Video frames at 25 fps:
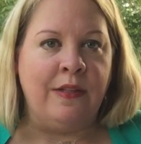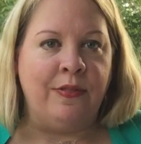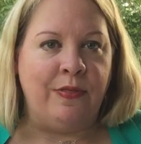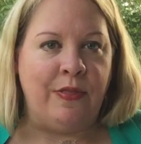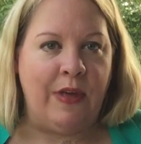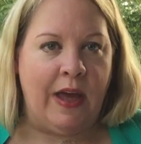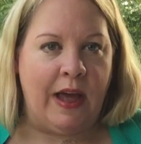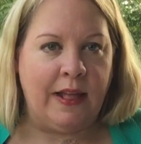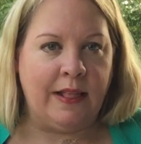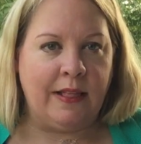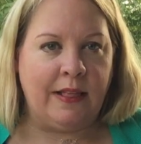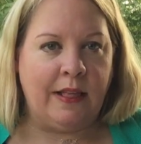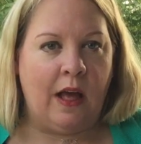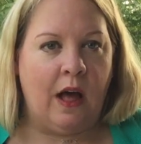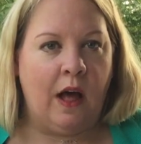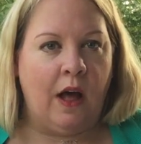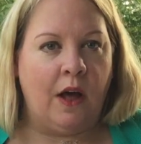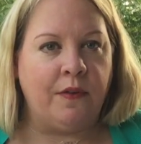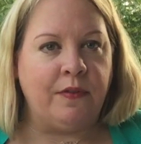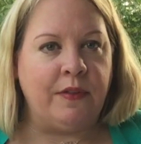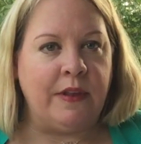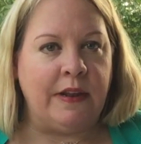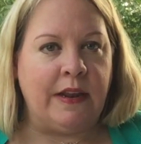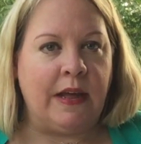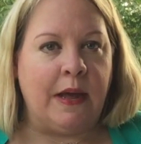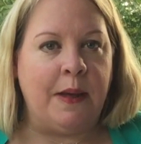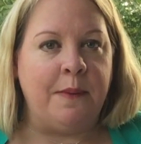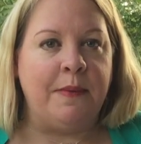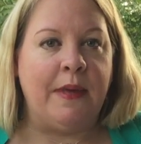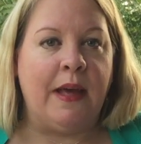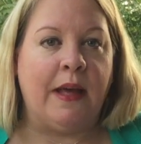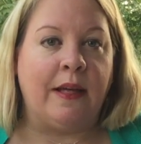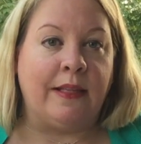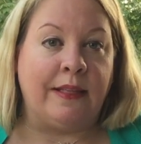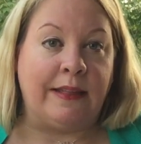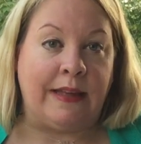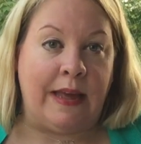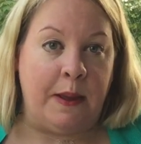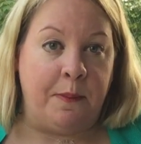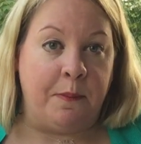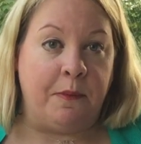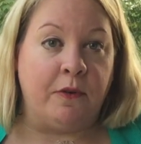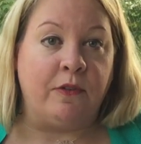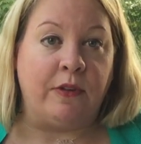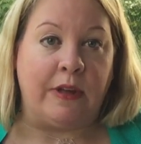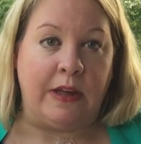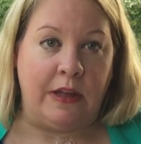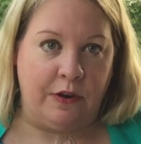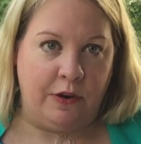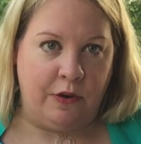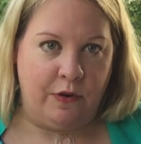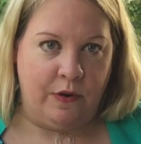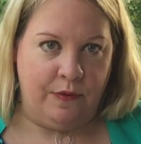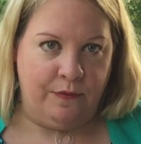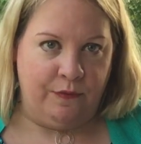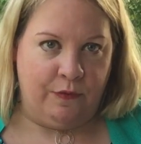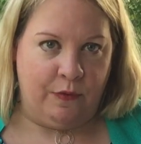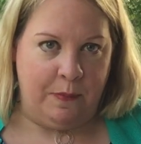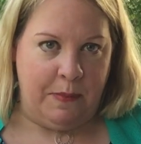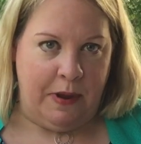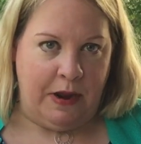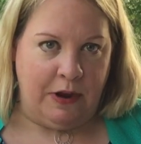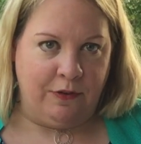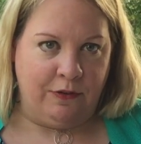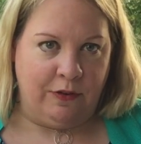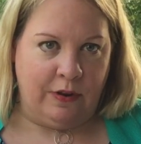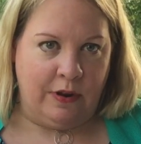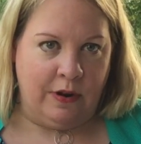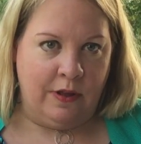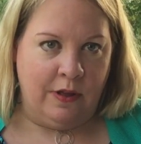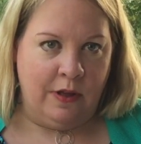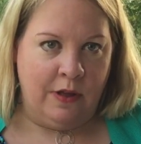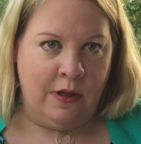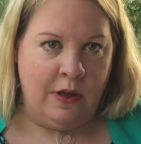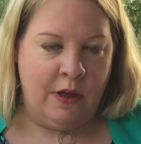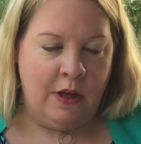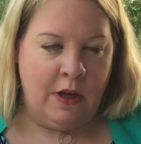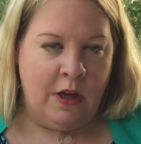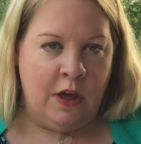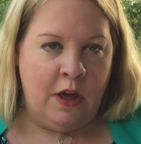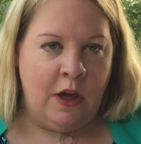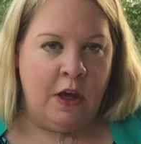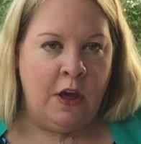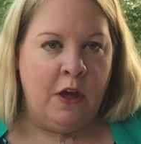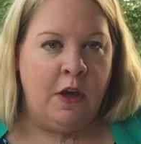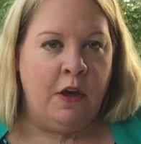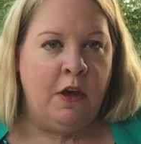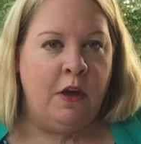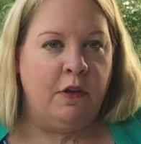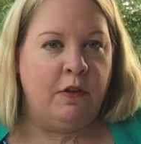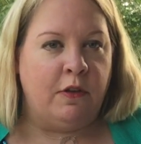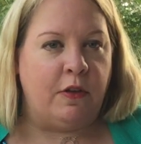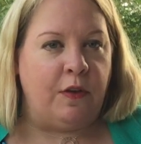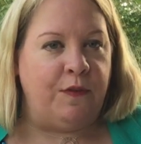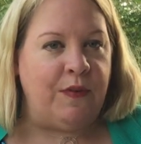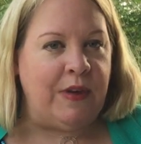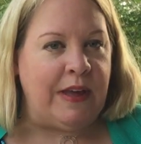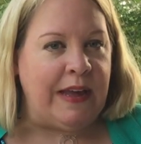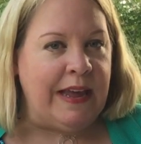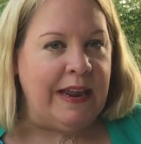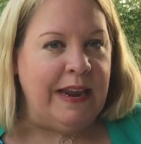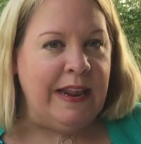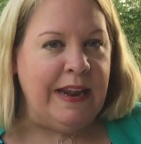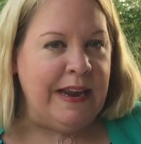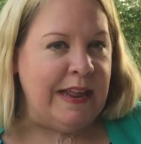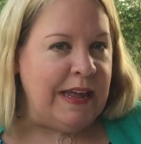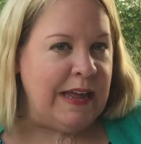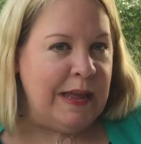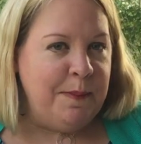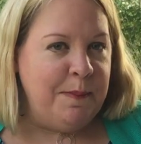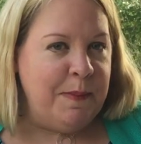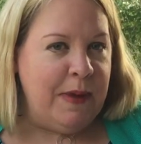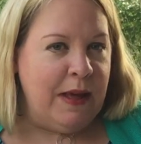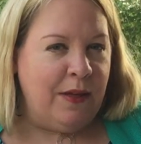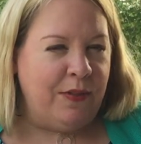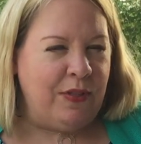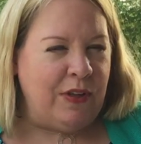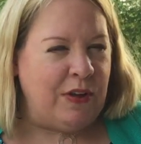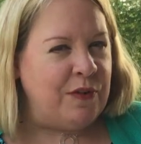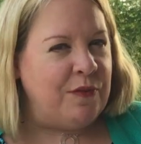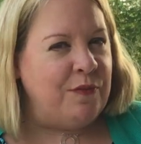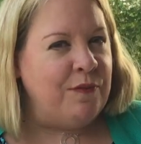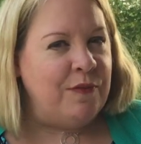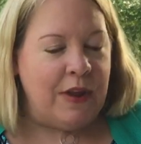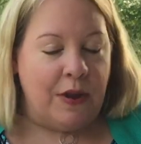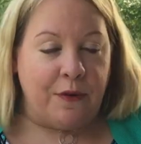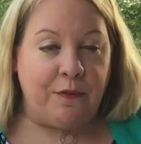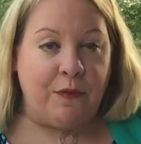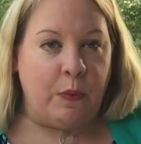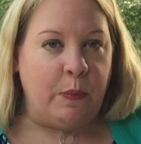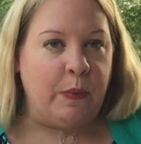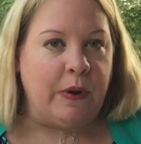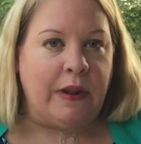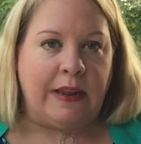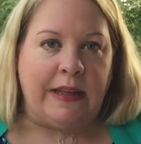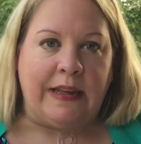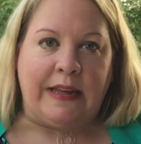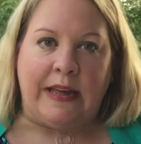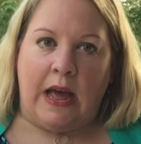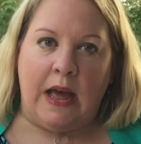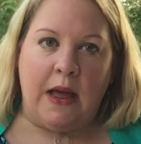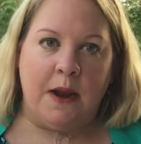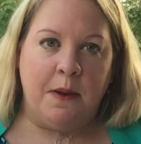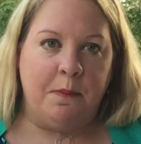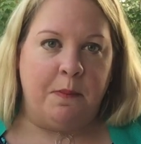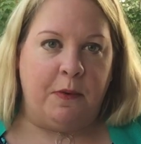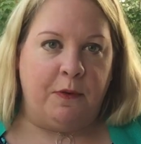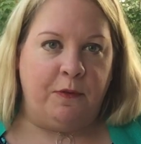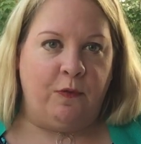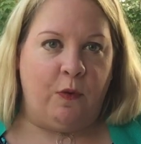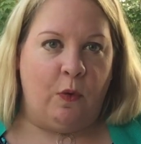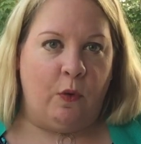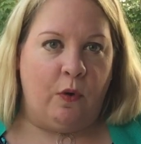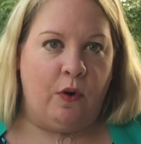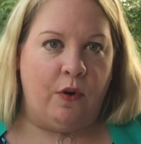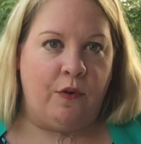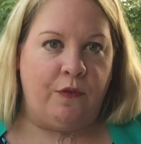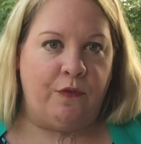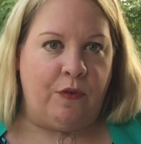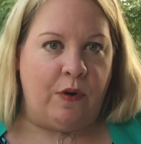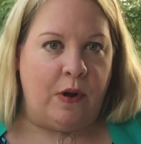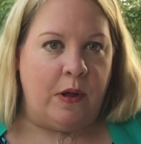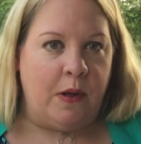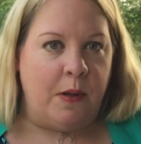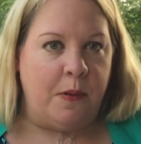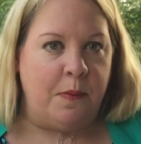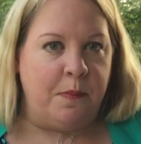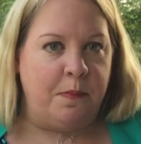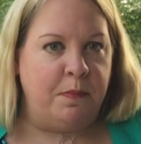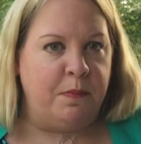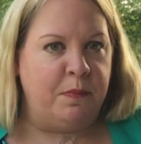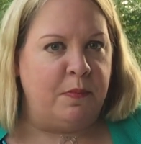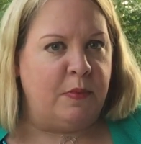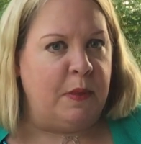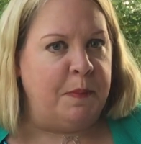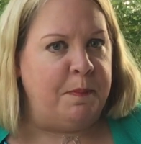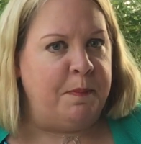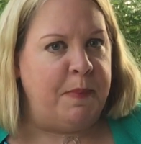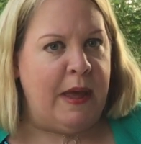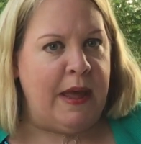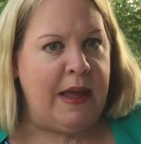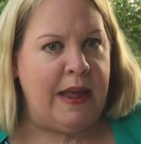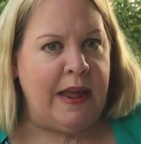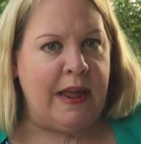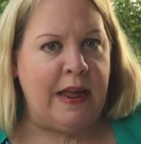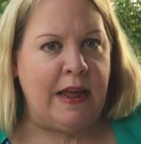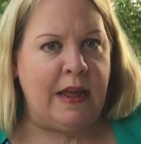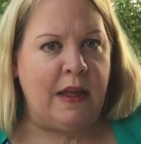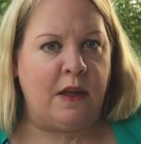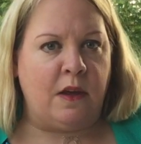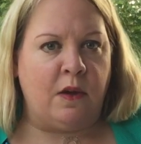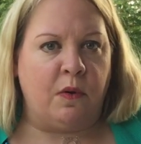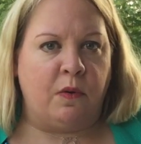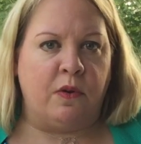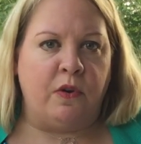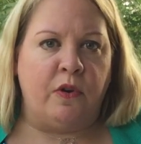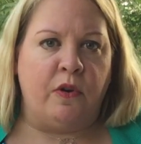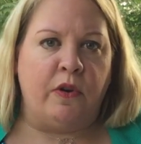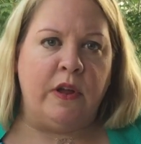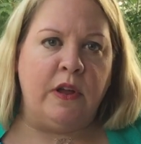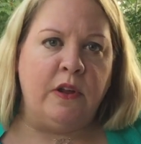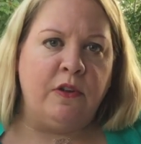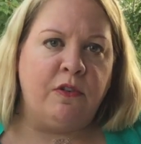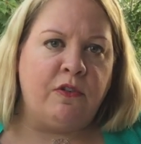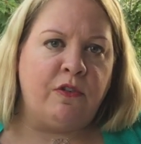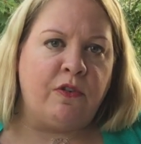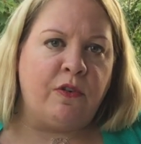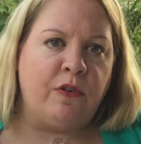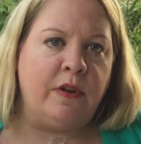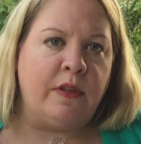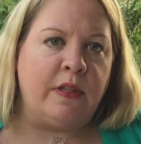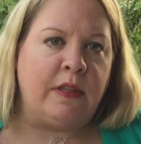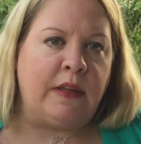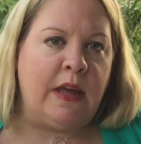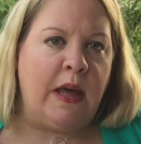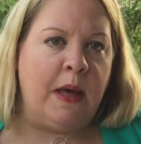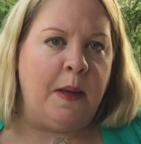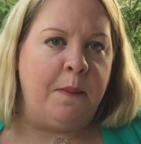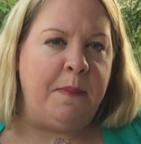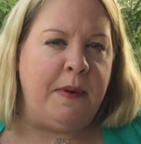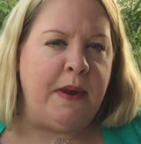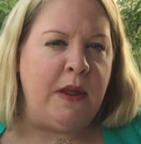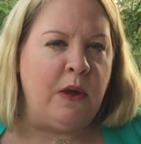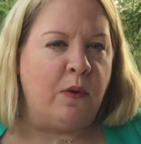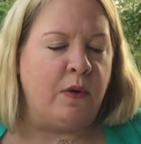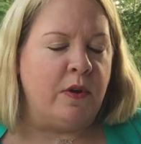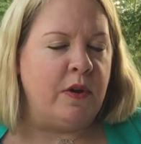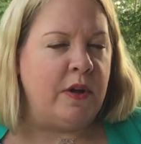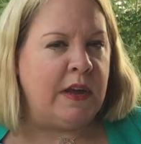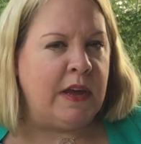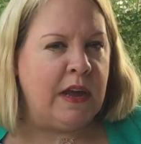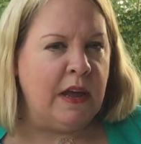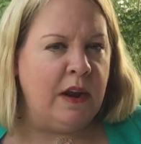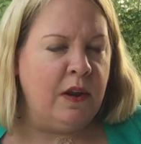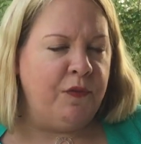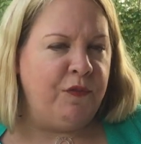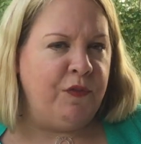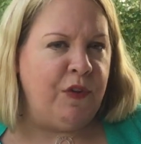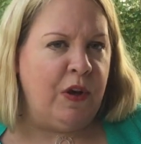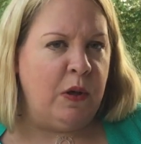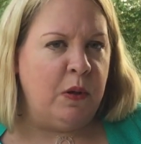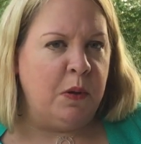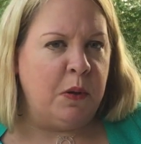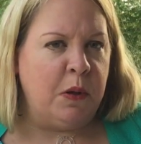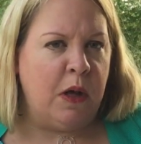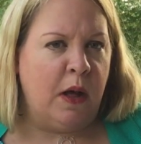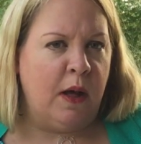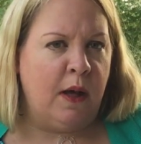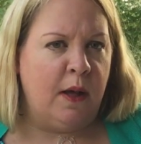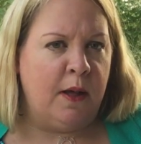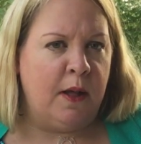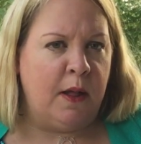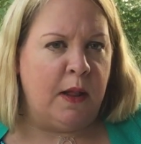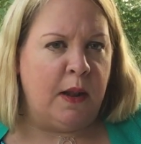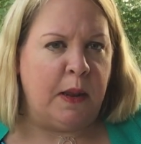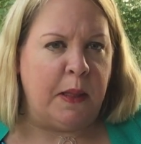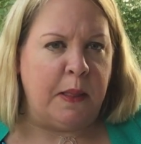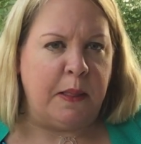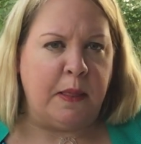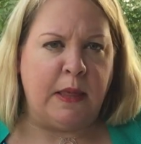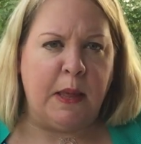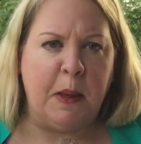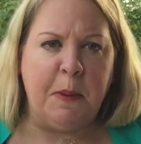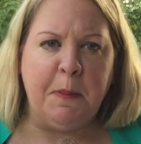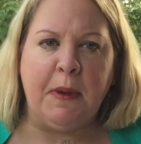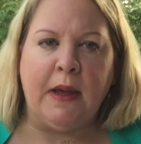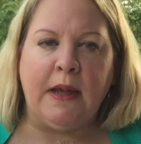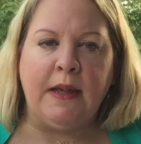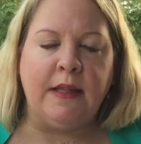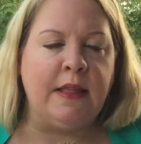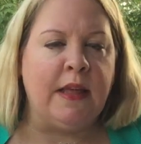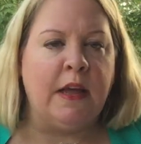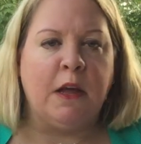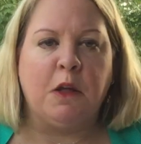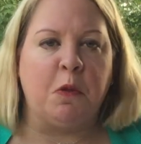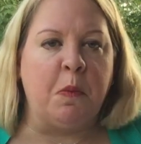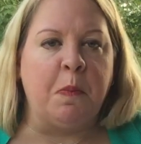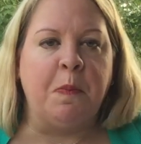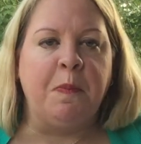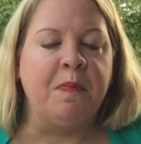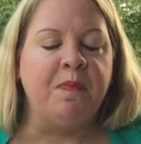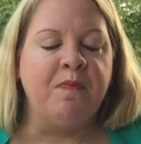That's oftentimes how scammers get your information. So if you get an email that you've never really gotten before from the bank or your insurance company, or you get a phone call and somebody sounds